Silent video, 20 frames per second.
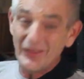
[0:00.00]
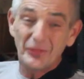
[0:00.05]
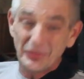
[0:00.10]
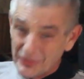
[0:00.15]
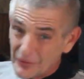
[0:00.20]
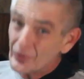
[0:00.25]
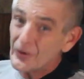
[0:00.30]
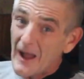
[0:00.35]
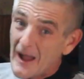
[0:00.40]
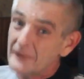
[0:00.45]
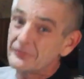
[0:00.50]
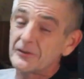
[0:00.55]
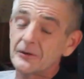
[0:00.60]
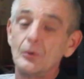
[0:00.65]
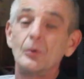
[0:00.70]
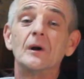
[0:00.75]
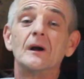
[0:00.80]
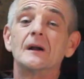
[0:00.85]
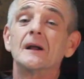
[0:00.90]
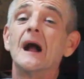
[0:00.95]
They're
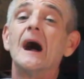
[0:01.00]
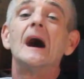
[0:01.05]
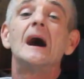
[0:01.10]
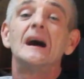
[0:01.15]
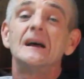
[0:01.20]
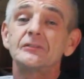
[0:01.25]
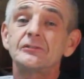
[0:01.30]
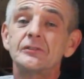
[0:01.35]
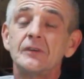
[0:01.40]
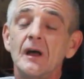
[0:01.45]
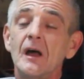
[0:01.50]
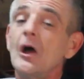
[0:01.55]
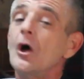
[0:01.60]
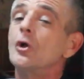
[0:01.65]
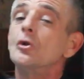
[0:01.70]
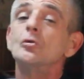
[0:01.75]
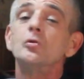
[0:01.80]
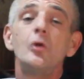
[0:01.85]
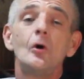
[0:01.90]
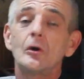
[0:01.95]
everywhere, guys.
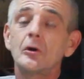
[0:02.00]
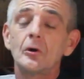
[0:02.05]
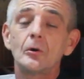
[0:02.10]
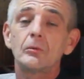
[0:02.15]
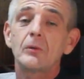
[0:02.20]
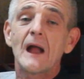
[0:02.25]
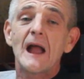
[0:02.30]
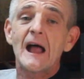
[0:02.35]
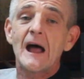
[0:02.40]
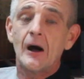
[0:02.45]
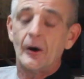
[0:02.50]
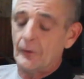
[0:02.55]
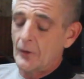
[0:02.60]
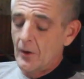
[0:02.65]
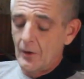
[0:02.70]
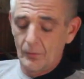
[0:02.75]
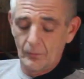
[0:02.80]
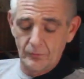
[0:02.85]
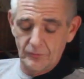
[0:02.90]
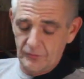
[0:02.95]
Look around.
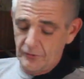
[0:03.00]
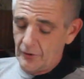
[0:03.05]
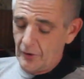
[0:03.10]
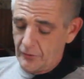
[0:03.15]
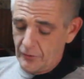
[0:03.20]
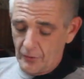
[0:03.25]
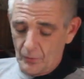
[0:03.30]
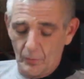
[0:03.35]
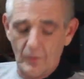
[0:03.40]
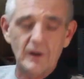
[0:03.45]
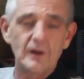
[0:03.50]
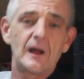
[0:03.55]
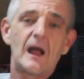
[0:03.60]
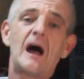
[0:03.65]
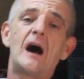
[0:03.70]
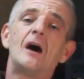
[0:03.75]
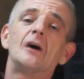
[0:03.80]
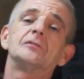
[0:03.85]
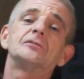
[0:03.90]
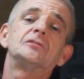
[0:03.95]
You know, your
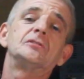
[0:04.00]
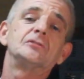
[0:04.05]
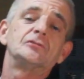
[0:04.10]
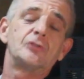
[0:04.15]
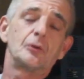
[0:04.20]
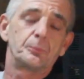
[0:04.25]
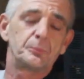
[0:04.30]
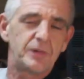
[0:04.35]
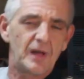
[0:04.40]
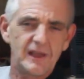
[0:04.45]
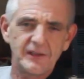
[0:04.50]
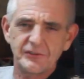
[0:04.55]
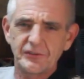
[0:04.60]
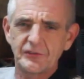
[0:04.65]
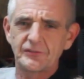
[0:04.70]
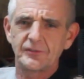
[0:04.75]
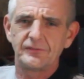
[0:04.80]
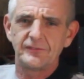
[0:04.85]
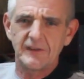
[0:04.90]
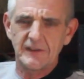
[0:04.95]
warehouses, your
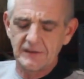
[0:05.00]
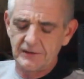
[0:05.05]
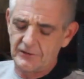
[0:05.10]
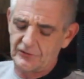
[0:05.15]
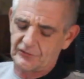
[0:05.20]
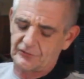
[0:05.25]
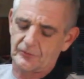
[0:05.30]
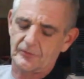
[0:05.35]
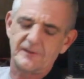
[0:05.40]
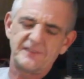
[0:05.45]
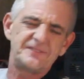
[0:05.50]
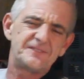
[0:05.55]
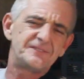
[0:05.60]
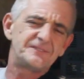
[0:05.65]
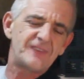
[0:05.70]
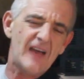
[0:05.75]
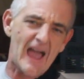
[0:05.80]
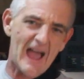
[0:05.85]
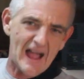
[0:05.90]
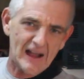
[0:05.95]
places of industry,
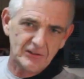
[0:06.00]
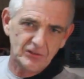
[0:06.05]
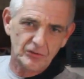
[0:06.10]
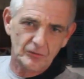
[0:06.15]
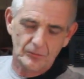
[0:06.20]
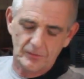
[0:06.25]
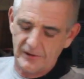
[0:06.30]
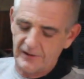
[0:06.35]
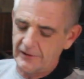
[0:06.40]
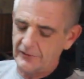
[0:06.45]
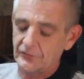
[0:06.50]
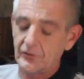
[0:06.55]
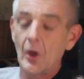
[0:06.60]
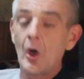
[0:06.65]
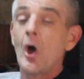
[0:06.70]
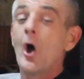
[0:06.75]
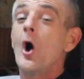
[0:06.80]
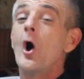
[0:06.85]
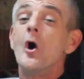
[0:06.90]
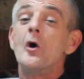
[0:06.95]
factories,
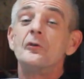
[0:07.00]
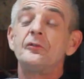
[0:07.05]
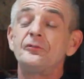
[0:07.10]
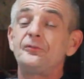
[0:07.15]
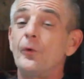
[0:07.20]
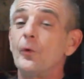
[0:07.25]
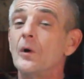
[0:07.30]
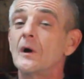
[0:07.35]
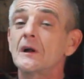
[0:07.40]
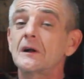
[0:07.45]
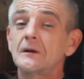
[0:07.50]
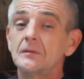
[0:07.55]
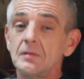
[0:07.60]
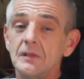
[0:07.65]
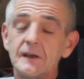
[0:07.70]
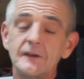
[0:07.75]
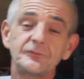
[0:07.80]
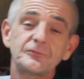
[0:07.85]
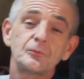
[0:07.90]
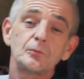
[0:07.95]

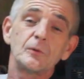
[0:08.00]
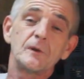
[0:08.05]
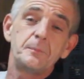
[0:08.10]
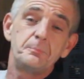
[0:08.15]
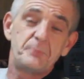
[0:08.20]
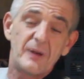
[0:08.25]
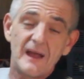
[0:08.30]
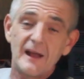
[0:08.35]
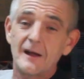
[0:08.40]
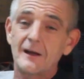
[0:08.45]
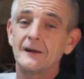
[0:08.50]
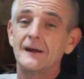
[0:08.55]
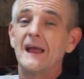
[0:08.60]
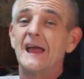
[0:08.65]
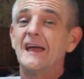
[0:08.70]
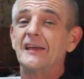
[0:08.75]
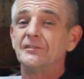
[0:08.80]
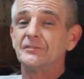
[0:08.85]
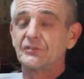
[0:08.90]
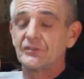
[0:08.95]
forklift repair
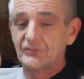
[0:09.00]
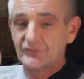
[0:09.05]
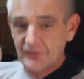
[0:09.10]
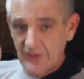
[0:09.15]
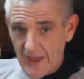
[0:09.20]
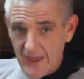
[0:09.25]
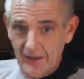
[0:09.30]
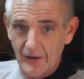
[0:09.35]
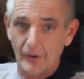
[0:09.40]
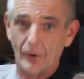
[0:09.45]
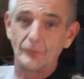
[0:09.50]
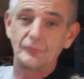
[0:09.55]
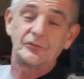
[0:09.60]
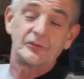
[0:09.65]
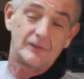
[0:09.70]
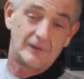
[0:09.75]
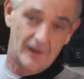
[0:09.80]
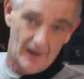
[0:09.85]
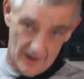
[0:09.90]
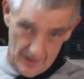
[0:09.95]
and
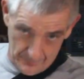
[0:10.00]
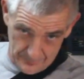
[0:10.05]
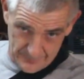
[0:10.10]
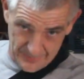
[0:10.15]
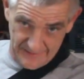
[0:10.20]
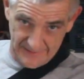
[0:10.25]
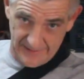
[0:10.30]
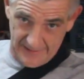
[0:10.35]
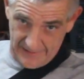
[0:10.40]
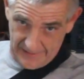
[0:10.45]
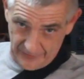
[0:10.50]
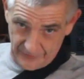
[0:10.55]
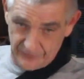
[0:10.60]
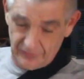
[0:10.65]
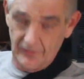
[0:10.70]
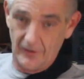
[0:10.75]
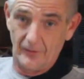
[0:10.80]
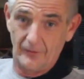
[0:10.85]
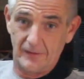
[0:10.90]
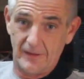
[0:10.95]
sales
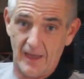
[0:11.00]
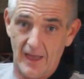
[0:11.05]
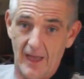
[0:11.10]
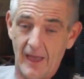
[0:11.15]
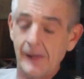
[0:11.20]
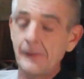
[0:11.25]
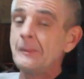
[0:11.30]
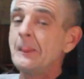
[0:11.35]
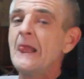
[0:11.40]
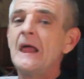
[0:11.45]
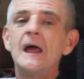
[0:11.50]
companies, okay?